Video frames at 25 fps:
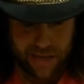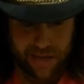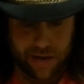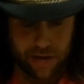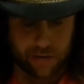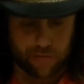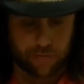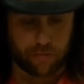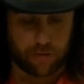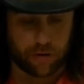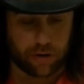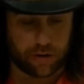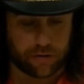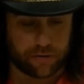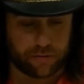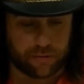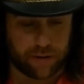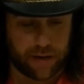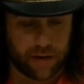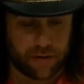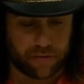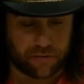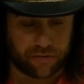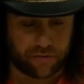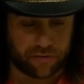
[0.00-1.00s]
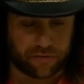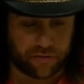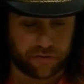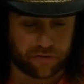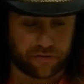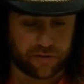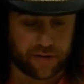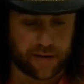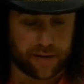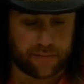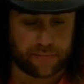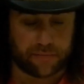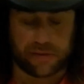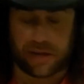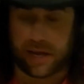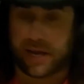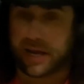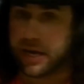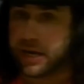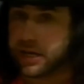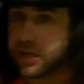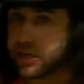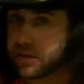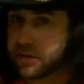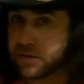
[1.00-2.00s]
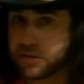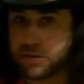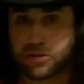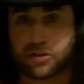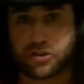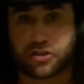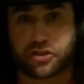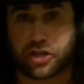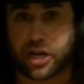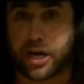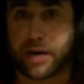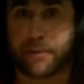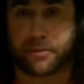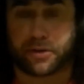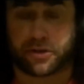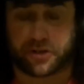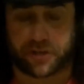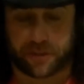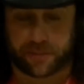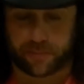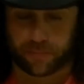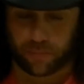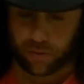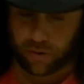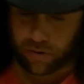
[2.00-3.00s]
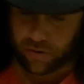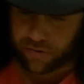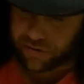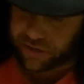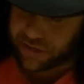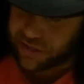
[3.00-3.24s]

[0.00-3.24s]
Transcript: Ronda Rousey's the same thing. Championship worthy.